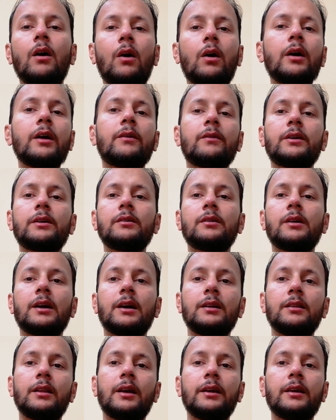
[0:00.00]
However,
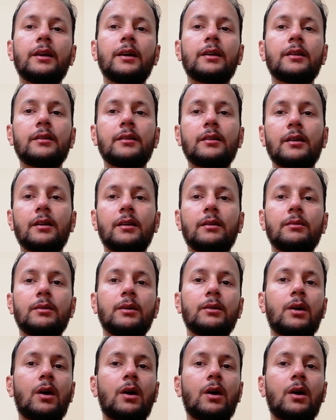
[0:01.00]
uh, like and uh,